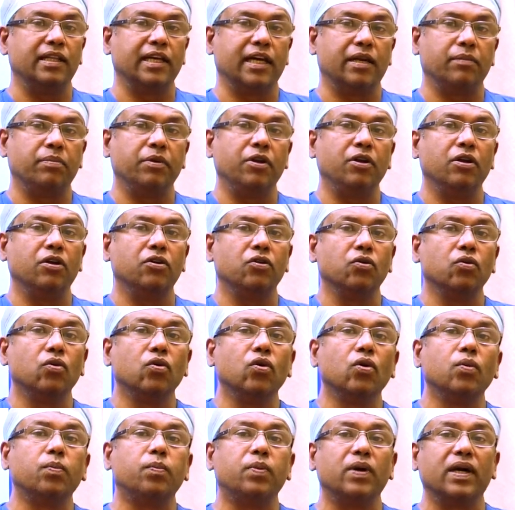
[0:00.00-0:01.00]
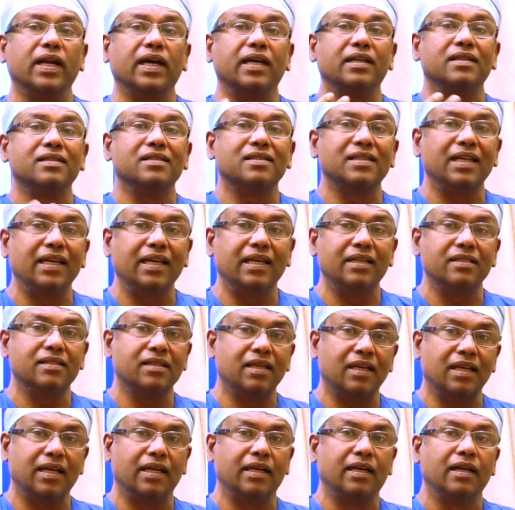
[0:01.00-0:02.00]
That means you have to open and see,
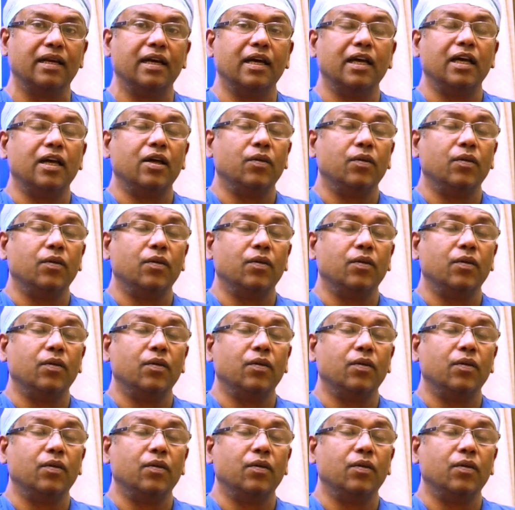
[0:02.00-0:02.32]
isn't it?